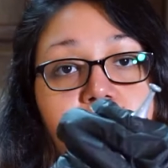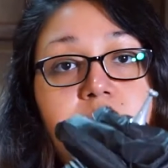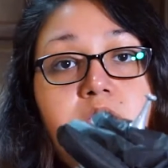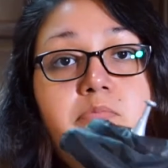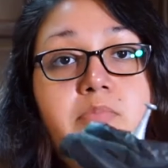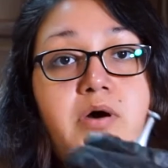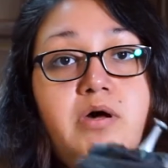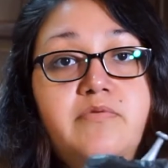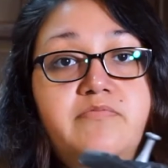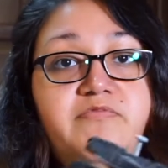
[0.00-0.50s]
from the
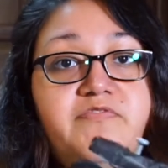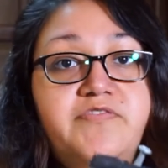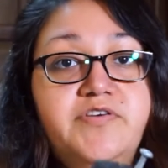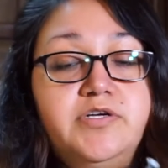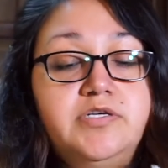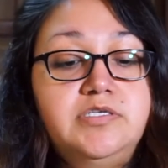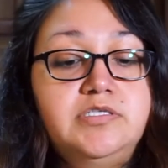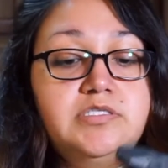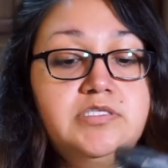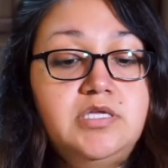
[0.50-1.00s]
bottom
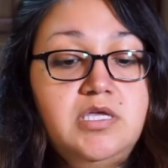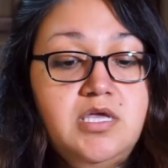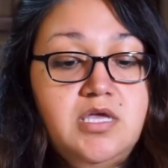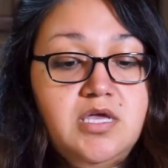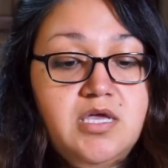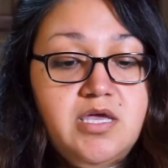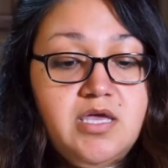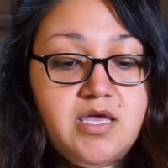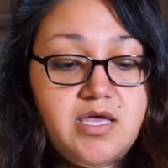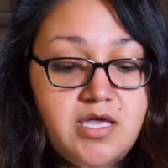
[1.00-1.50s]
first.
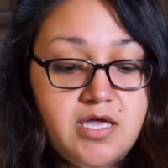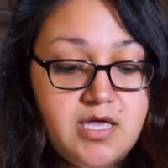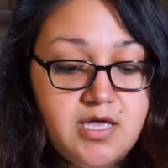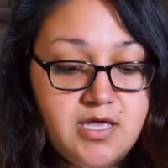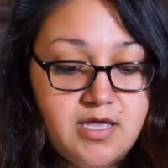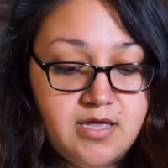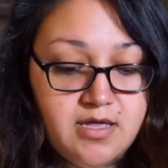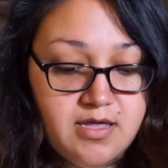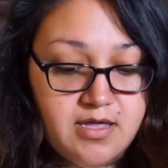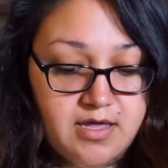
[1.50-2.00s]

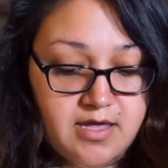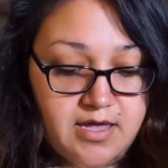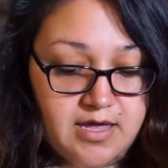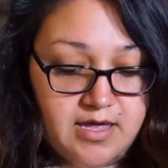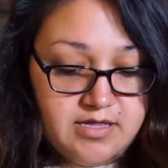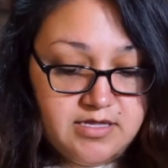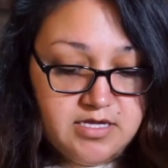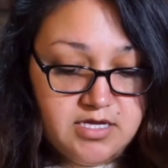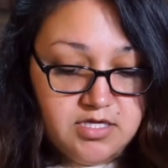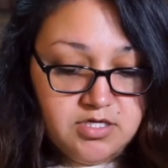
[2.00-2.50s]

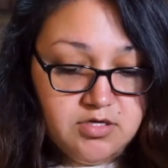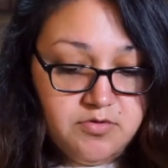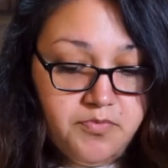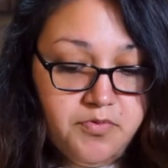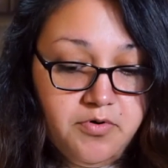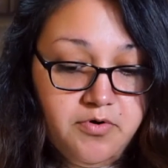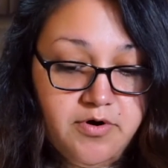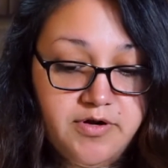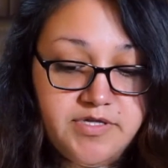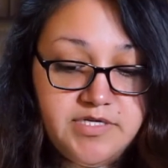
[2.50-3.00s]
And then you
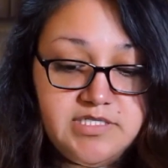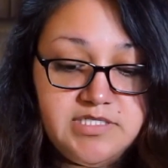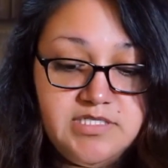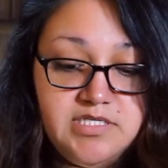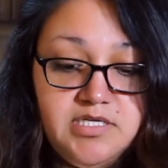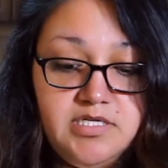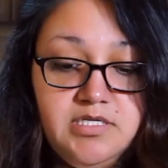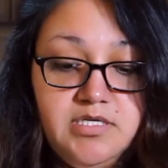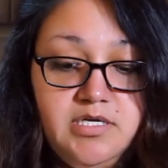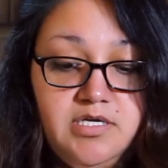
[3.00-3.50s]
pour this
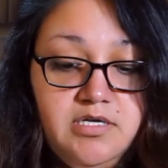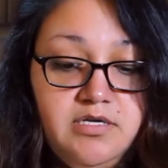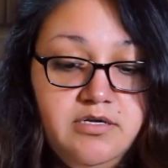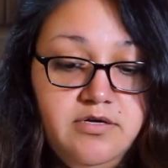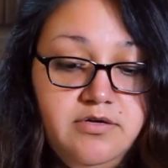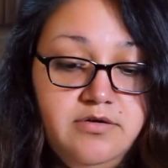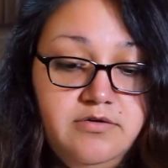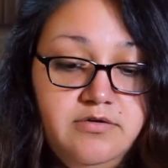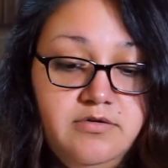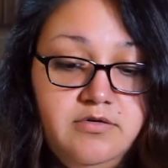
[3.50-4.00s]
in
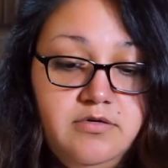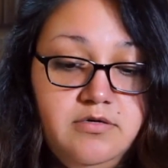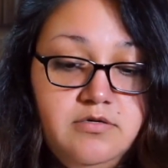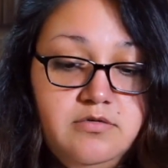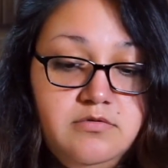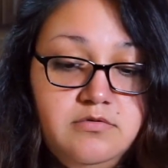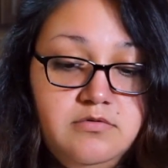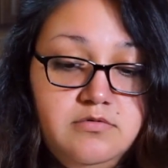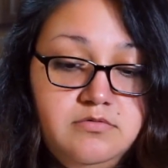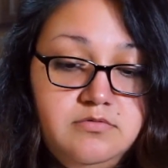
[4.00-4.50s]
here.
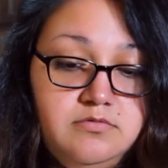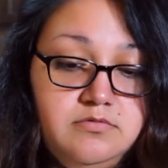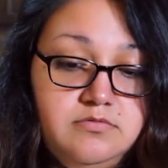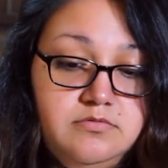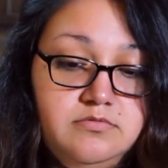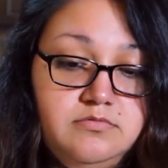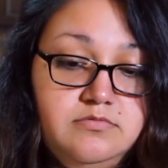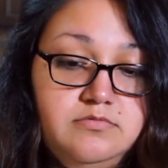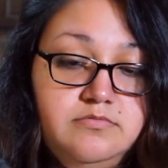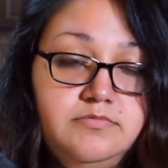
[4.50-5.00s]

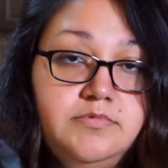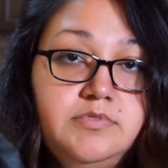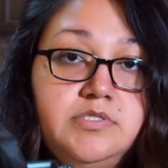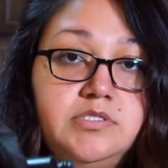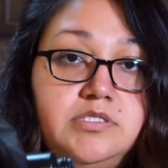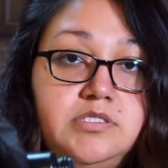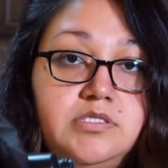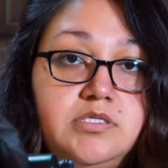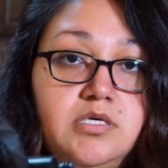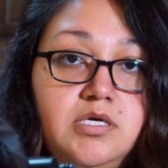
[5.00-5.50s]

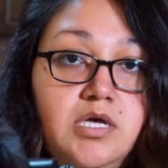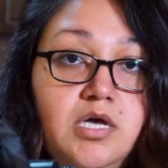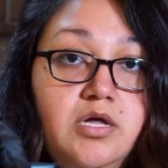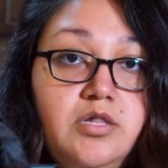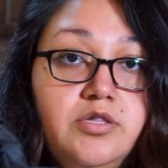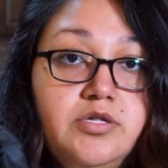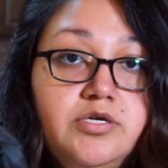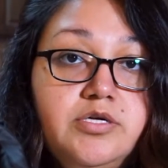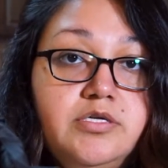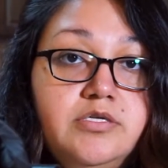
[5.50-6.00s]
This is the
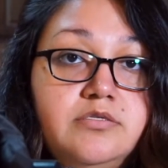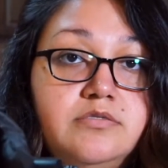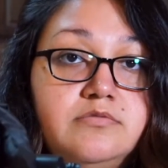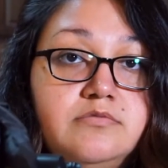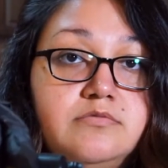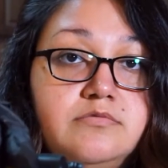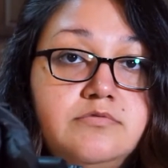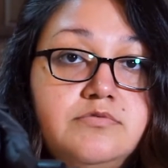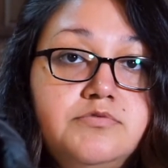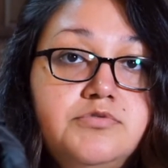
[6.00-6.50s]
color.
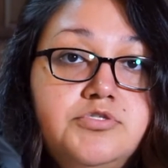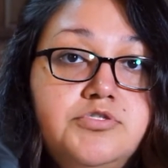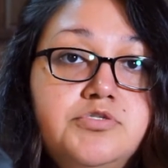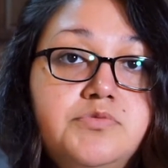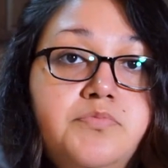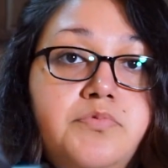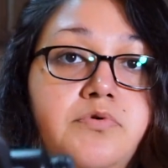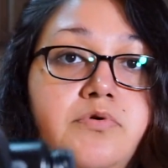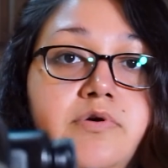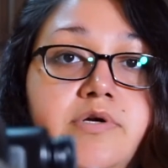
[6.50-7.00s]

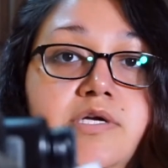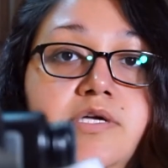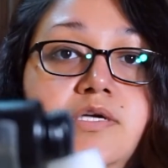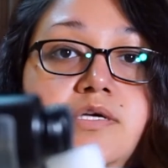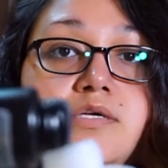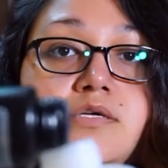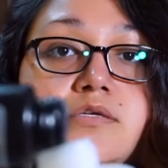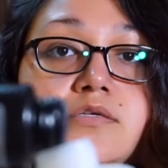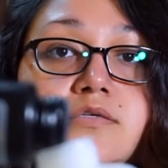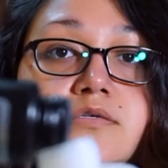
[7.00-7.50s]
Just pouring
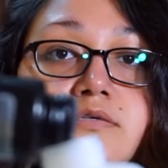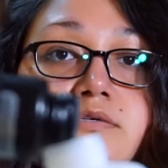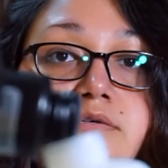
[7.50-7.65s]
it.